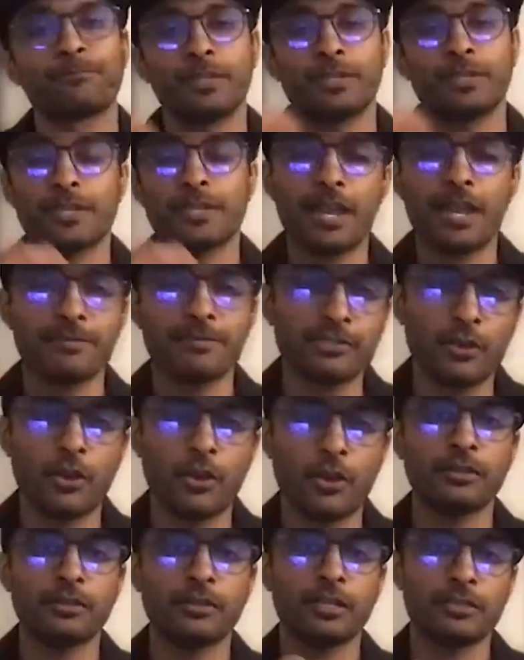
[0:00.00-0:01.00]
There's
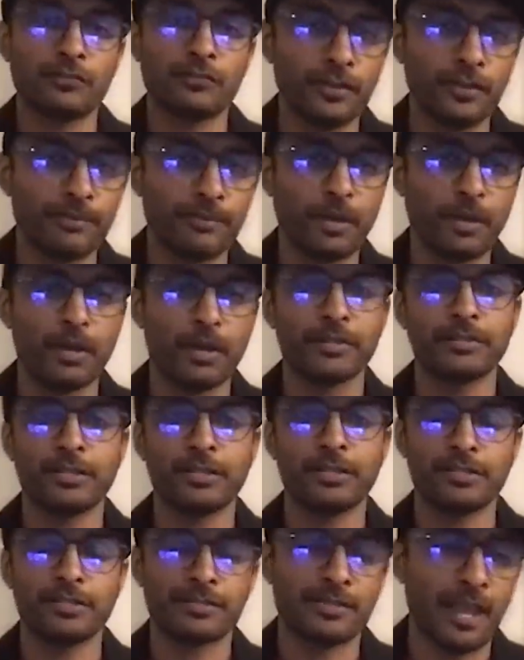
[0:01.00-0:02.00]
Amazon, there's Flipkart,
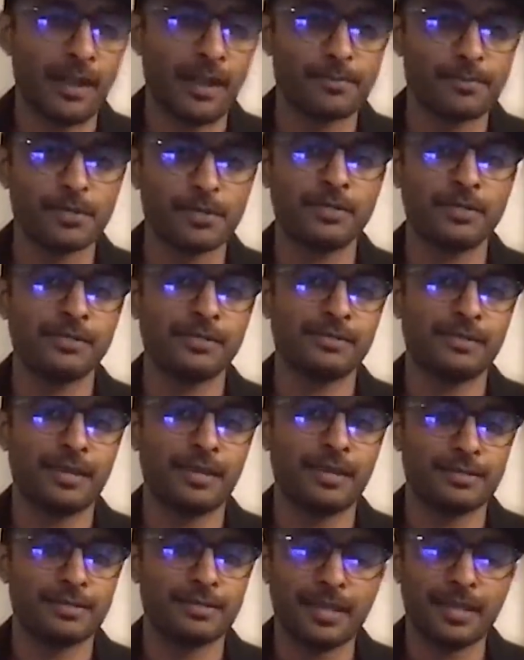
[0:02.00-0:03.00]
there's Snapdeal,
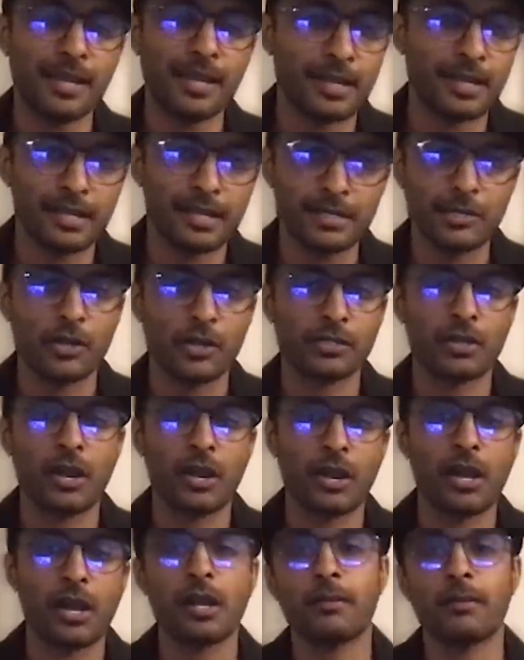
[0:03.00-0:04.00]
there's
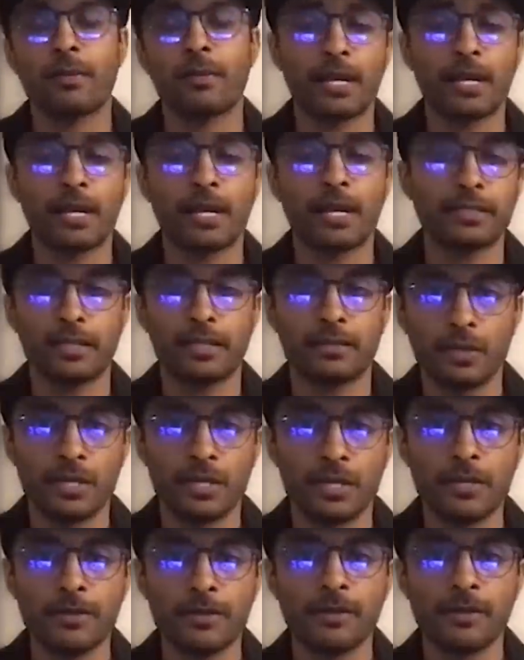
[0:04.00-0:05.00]
Nykaa.com, and then
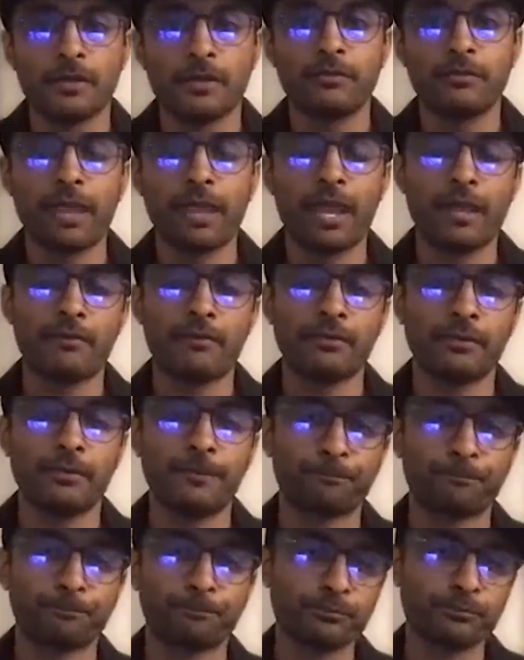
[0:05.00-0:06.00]
we have a